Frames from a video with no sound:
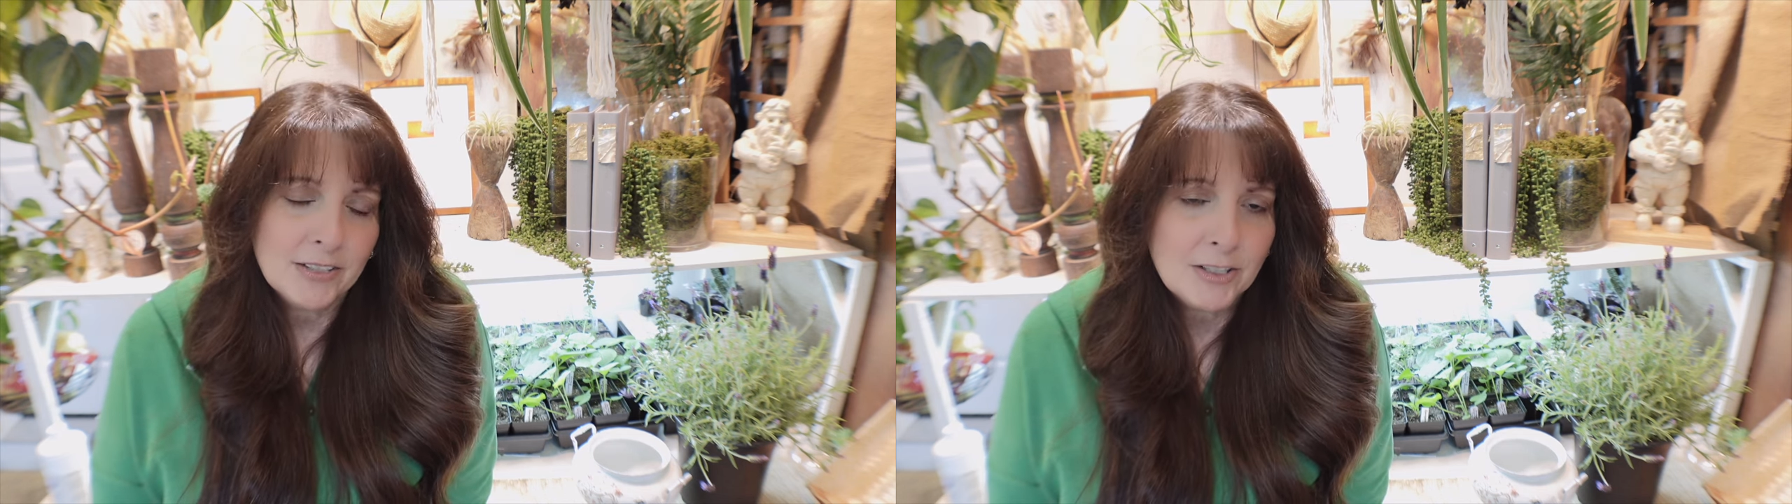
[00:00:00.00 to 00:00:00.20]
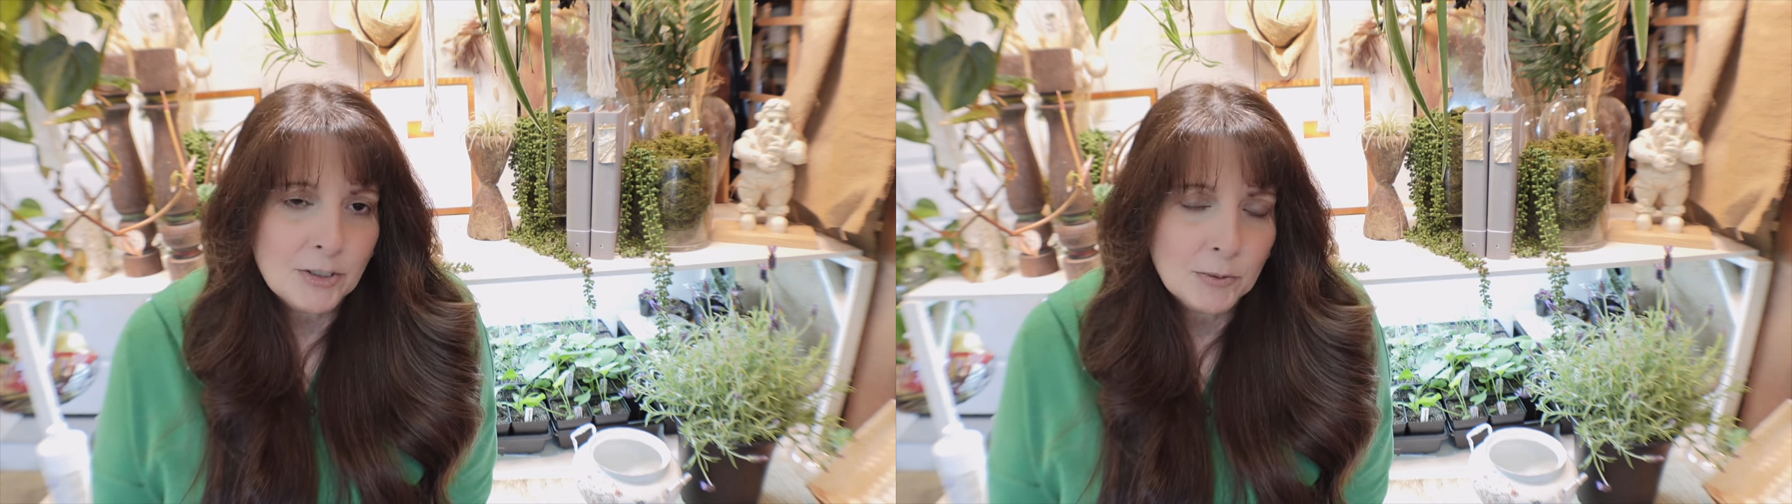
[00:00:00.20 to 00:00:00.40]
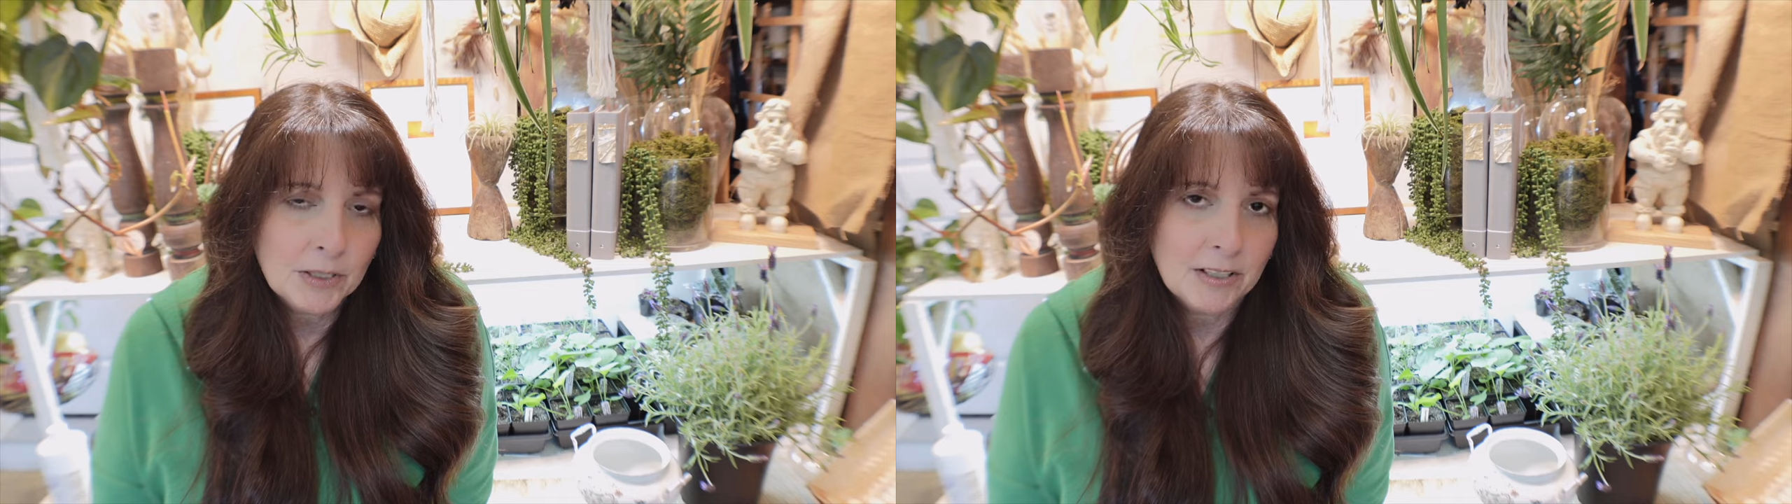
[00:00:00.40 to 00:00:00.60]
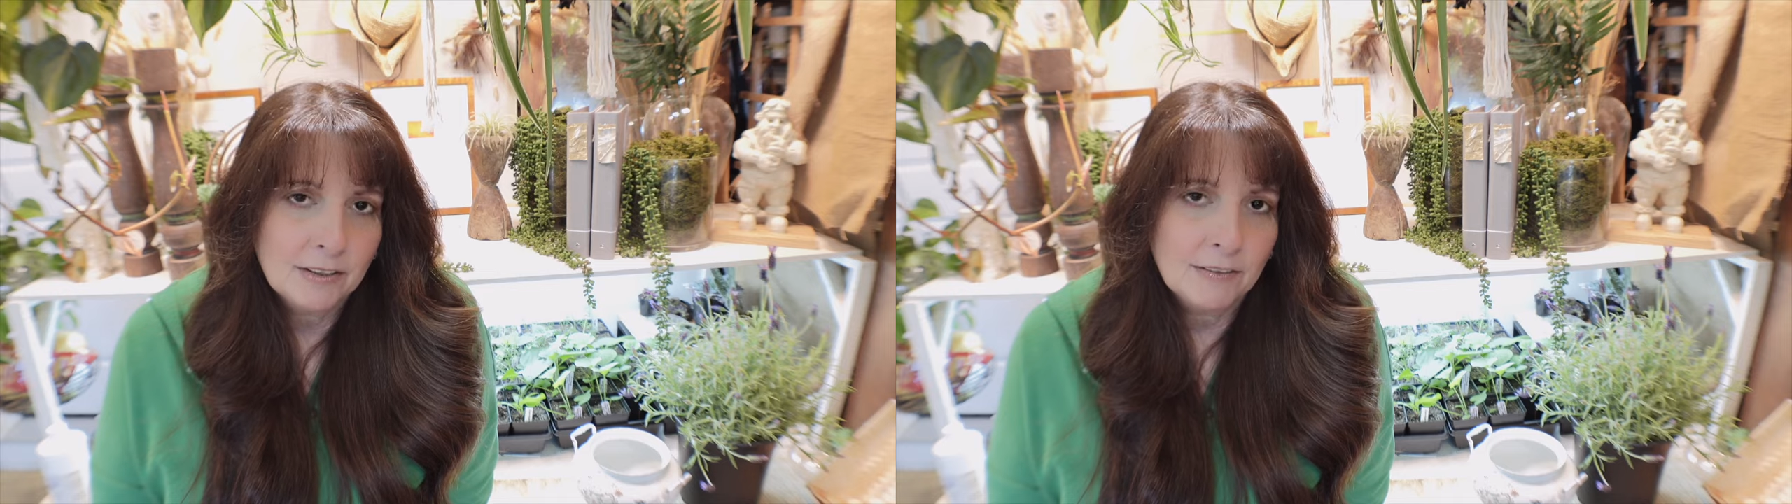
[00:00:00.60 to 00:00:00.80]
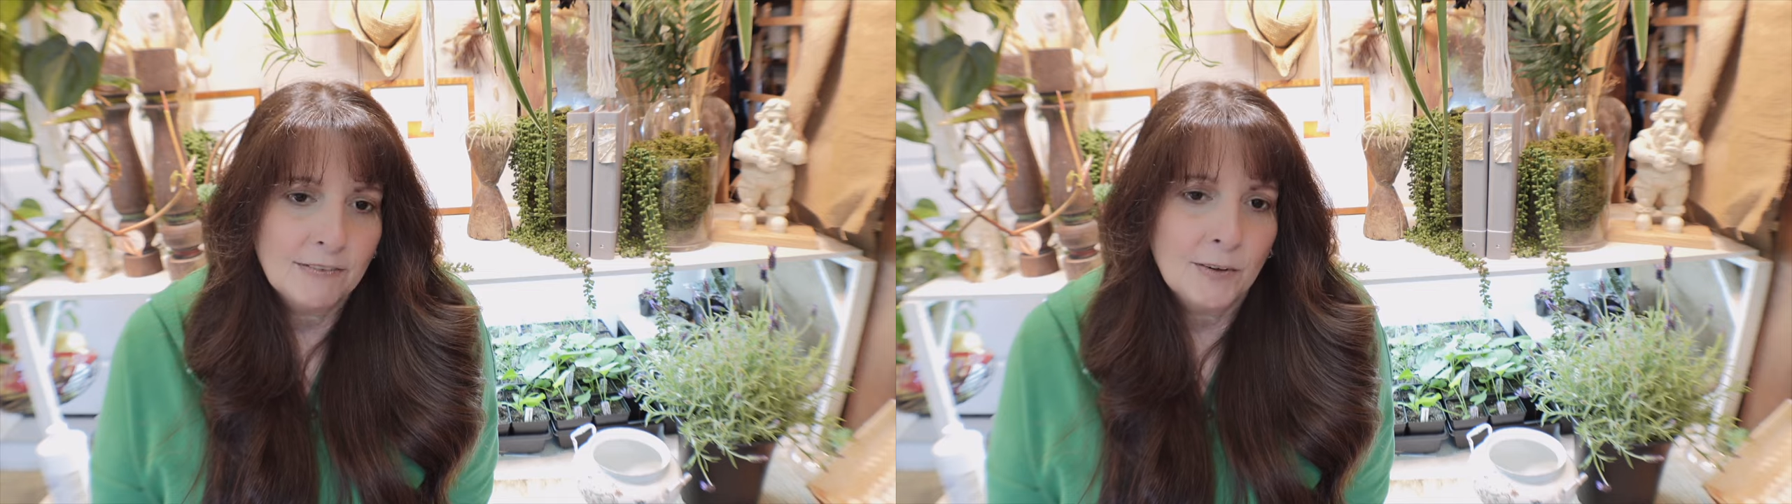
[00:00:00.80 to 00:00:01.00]
than doing it
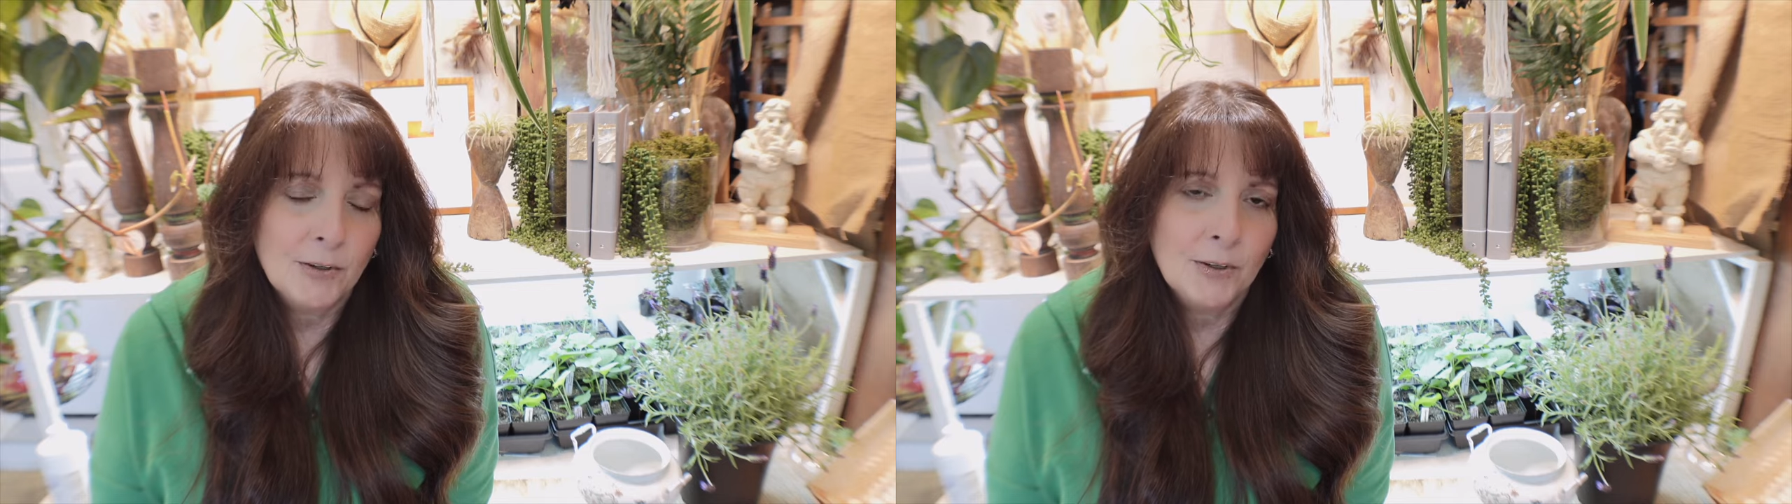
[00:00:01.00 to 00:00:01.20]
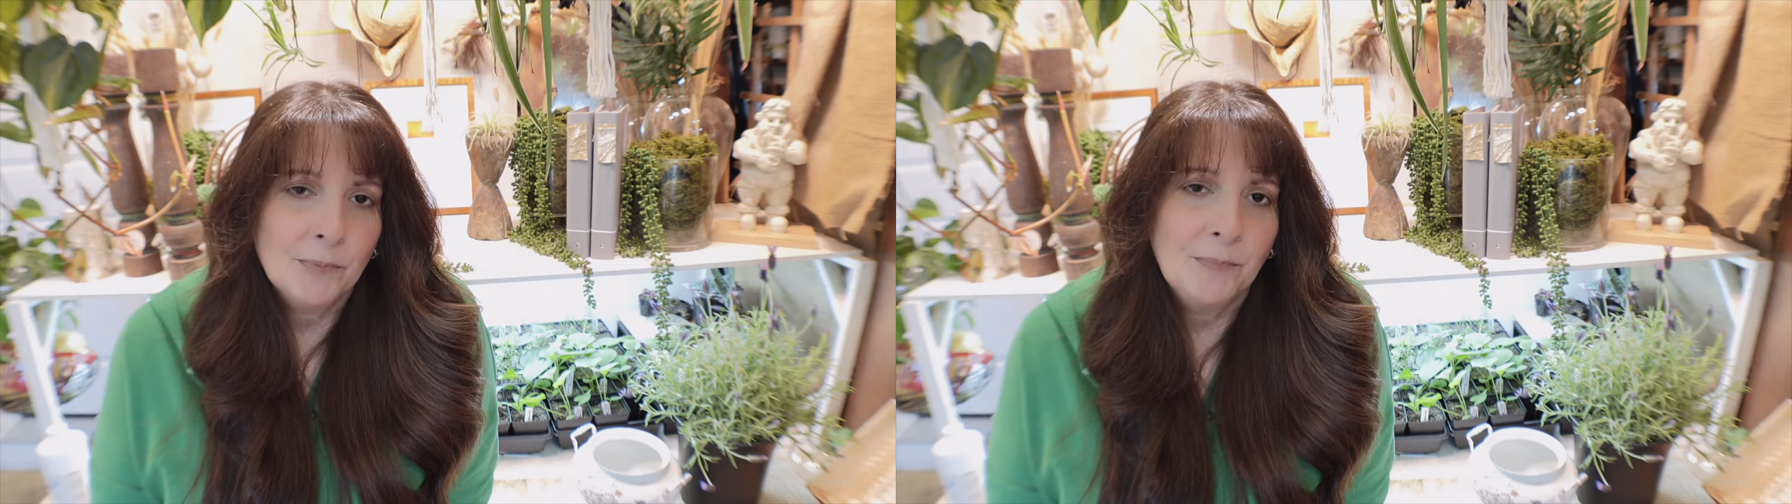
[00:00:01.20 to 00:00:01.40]
in the fall.